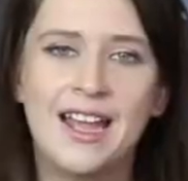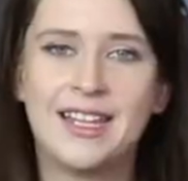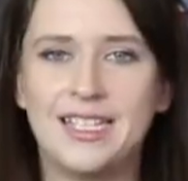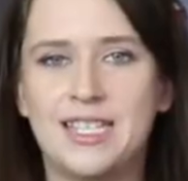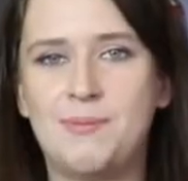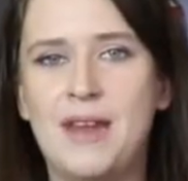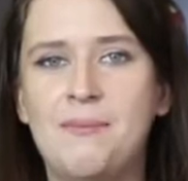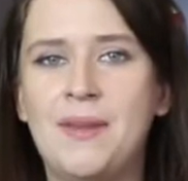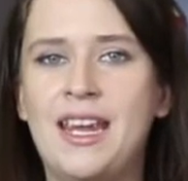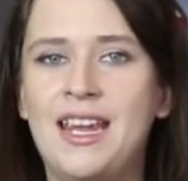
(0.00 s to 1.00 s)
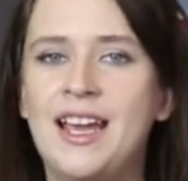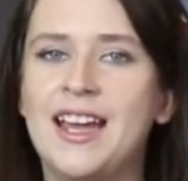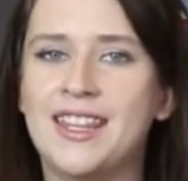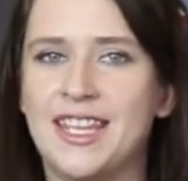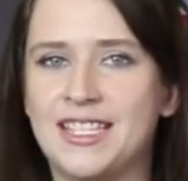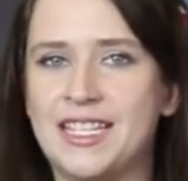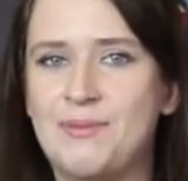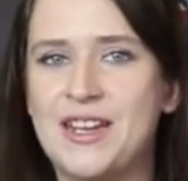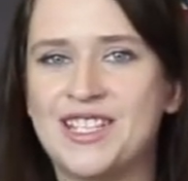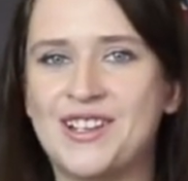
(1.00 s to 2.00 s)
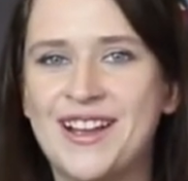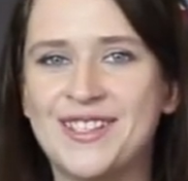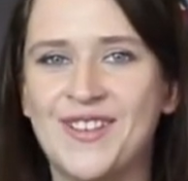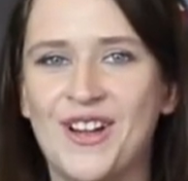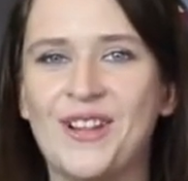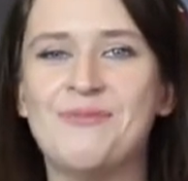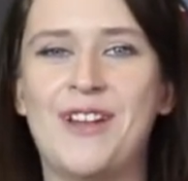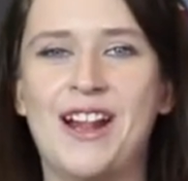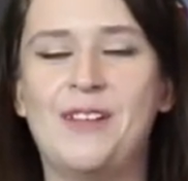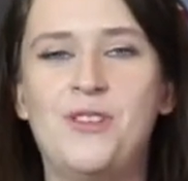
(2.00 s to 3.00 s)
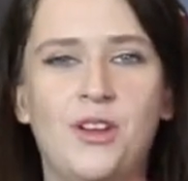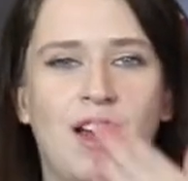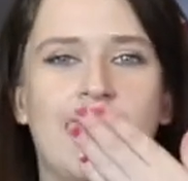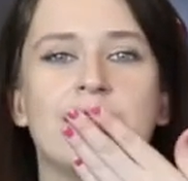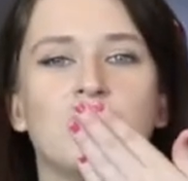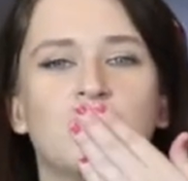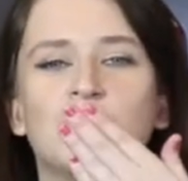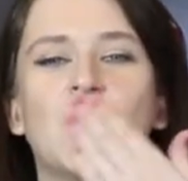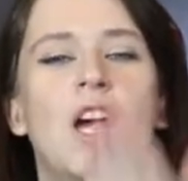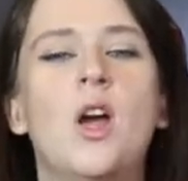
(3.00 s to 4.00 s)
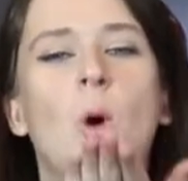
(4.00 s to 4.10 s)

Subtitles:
This has been me. This has been stressful, but I love you guys. Mwah.